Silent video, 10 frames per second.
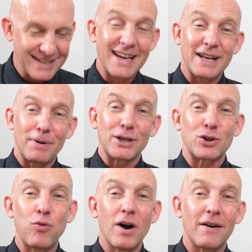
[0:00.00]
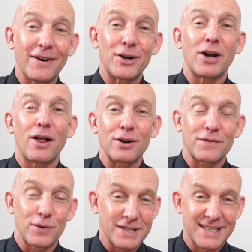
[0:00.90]
is he had to pay $1,200
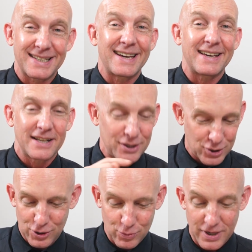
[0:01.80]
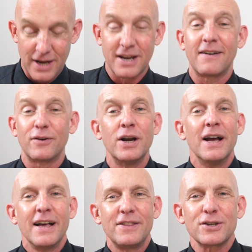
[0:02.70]
for a sling that insurance would not cover.
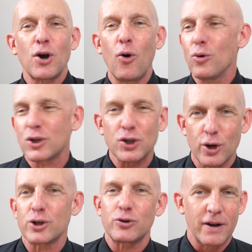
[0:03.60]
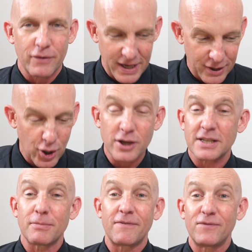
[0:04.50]
This whole surgery and everything
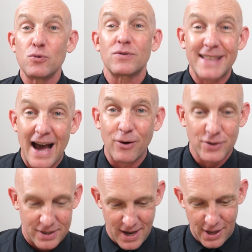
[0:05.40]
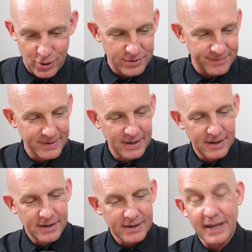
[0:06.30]
cost him a few thousand dollars.
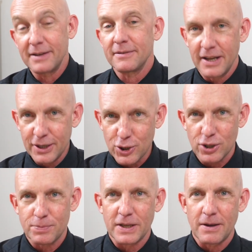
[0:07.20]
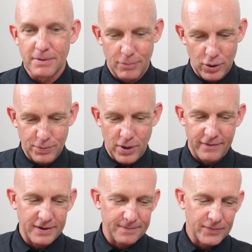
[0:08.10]
Again, insurance picked up the most part
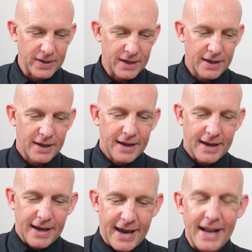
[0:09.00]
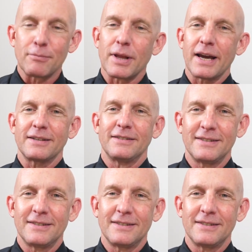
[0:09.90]
of it. And I'm like,